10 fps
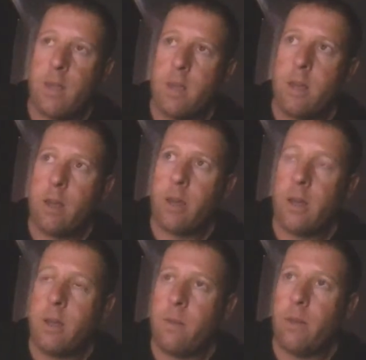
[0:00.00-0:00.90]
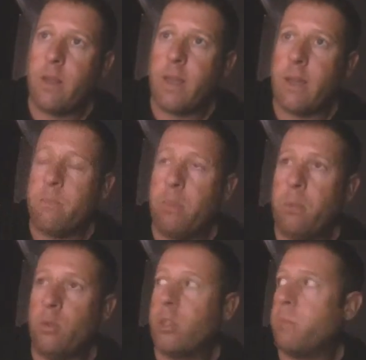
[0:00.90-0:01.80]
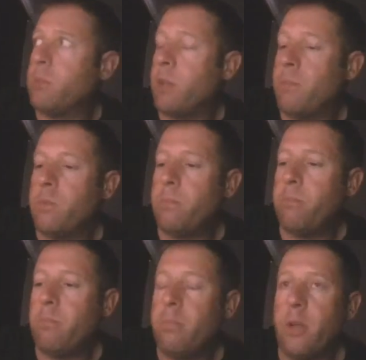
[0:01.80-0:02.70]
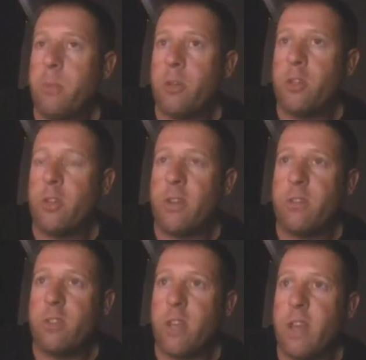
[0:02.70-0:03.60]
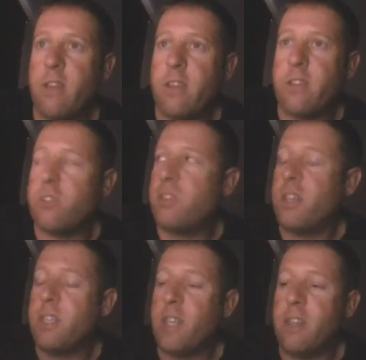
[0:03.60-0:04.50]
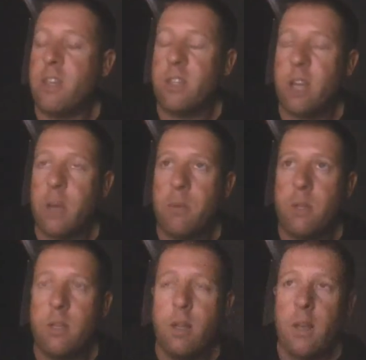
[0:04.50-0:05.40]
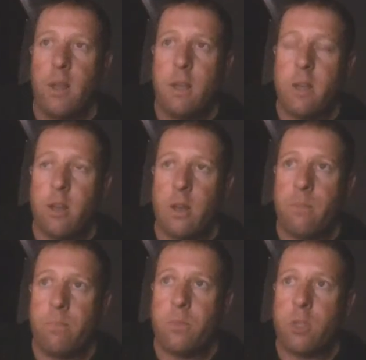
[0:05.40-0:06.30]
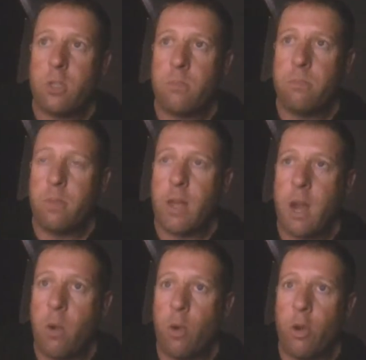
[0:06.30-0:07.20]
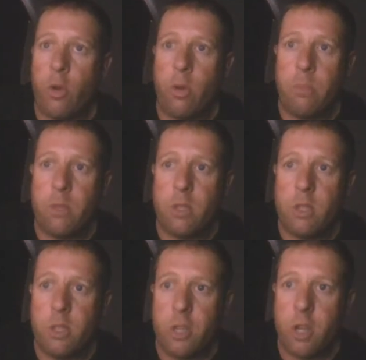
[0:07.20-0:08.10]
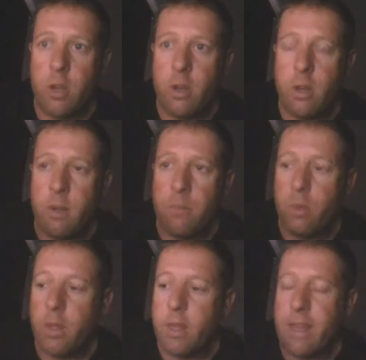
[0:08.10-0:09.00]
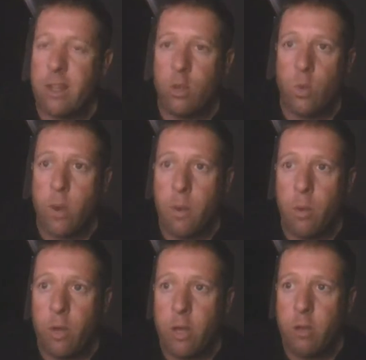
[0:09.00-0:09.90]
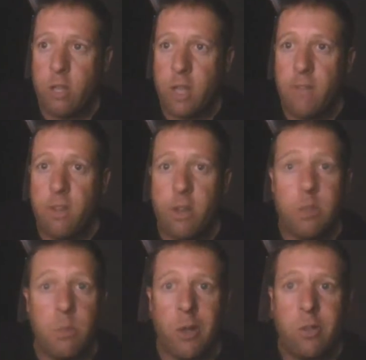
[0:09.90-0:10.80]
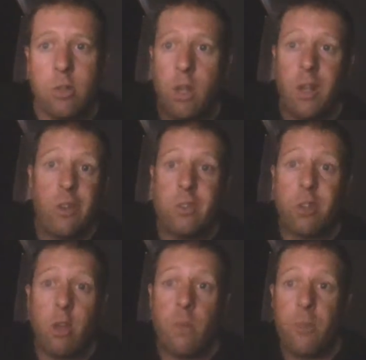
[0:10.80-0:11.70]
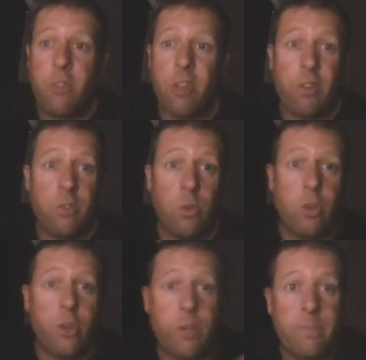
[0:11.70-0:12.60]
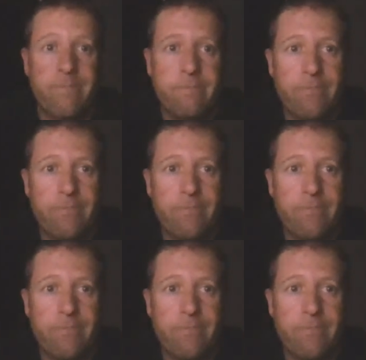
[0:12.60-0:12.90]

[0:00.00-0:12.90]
Uh, again, people sometimes pretty much don't have to say anything. It's the city; things happen. Um, just carry on your own business, you know, and uh, get to where you want to go safely, I suppose. So, thanks for watching.